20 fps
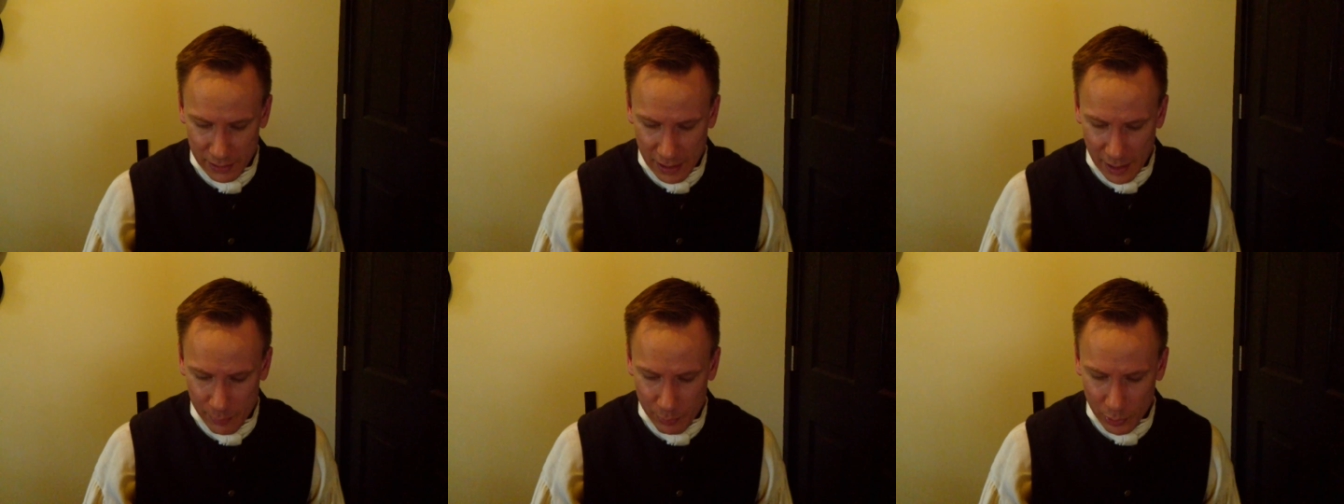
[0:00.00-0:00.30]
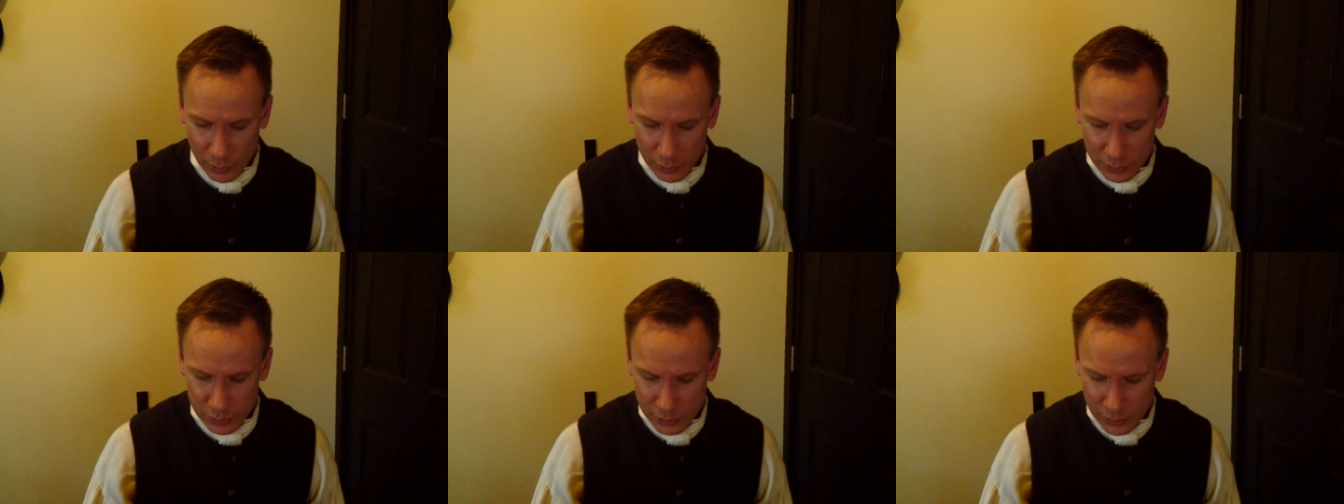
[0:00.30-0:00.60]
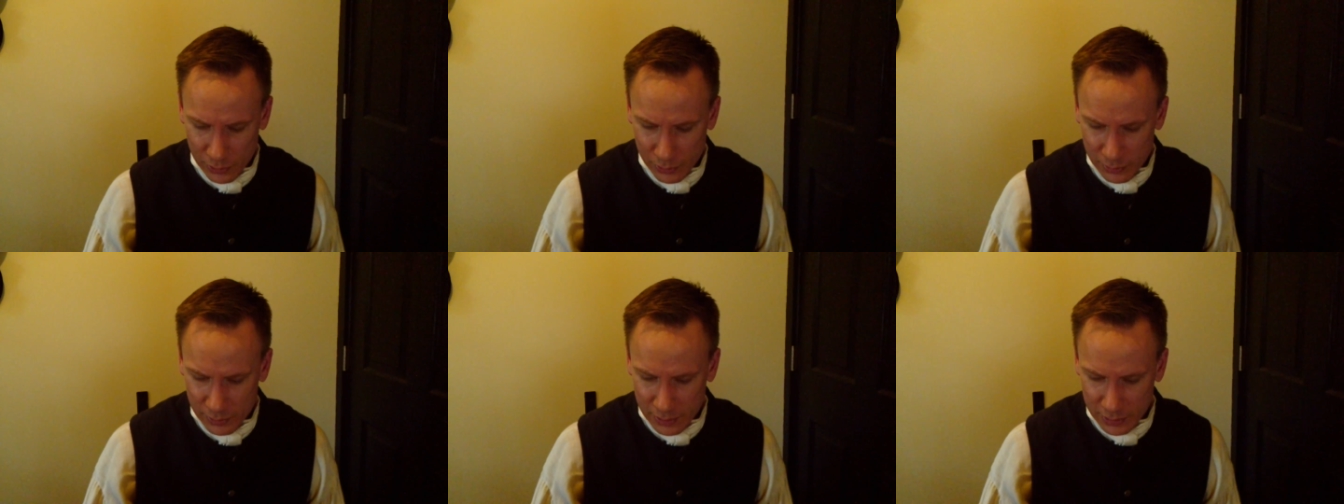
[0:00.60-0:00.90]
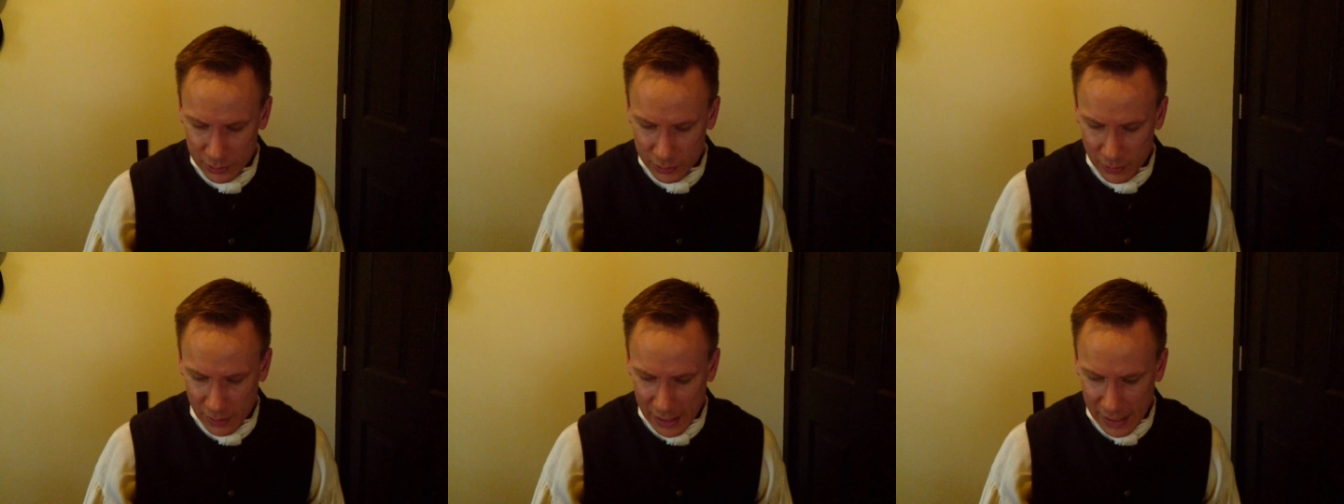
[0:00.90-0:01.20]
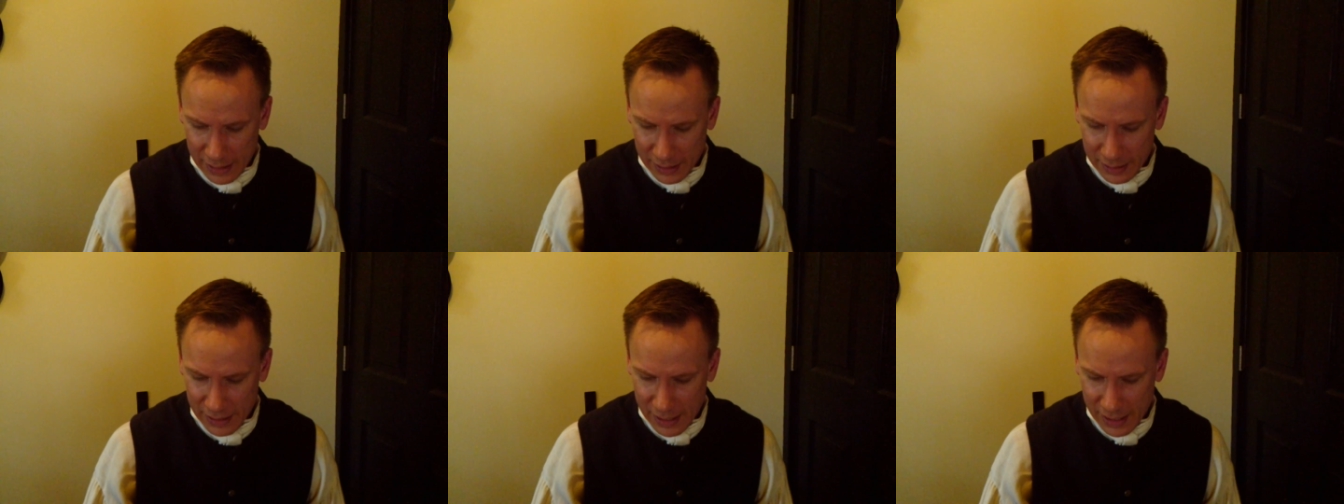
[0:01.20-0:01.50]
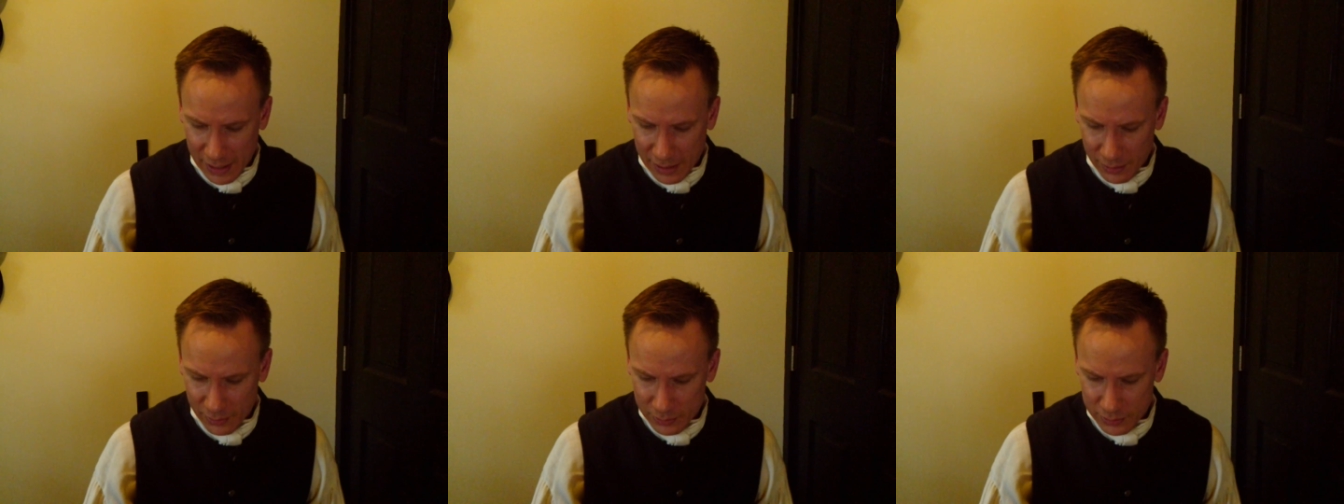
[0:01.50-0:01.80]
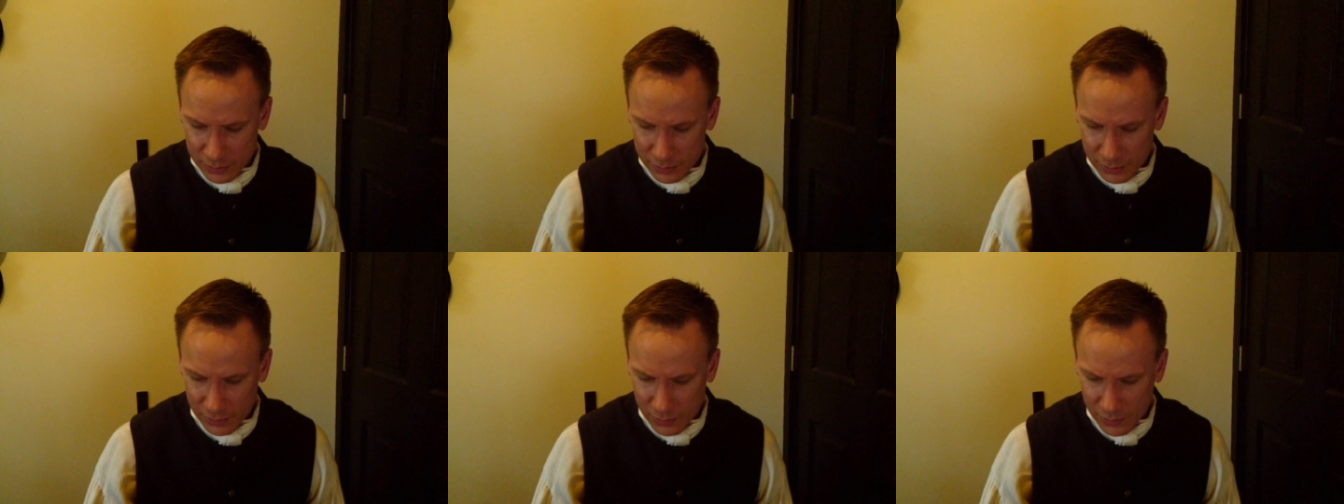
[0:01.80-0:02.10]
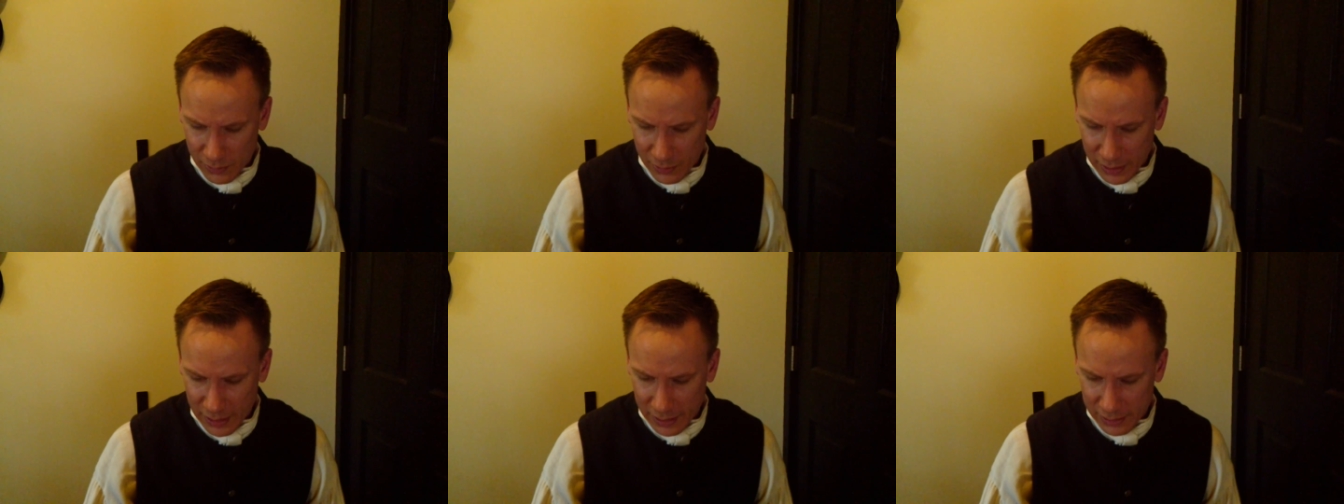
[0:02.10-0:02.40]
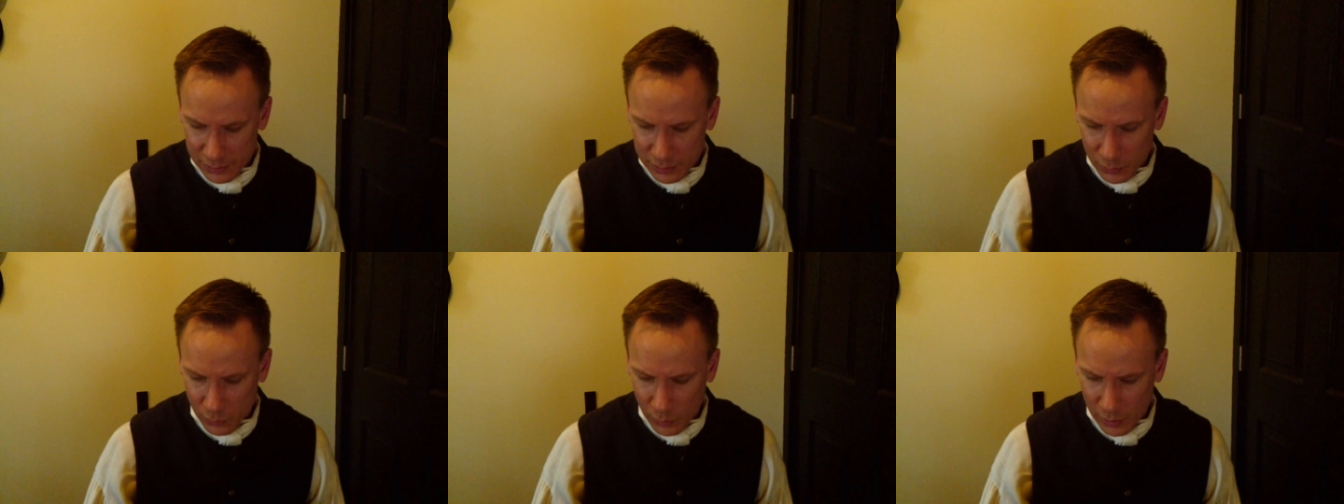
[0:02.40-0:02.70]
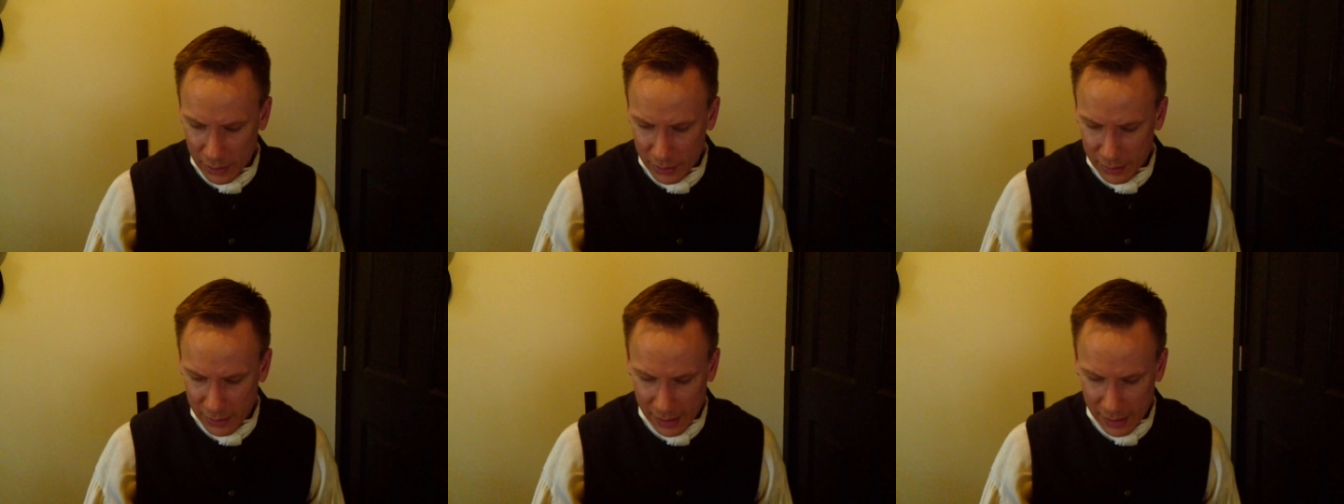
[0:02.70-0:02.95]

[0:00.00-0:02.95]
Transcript: They pursued the track down to the creek to where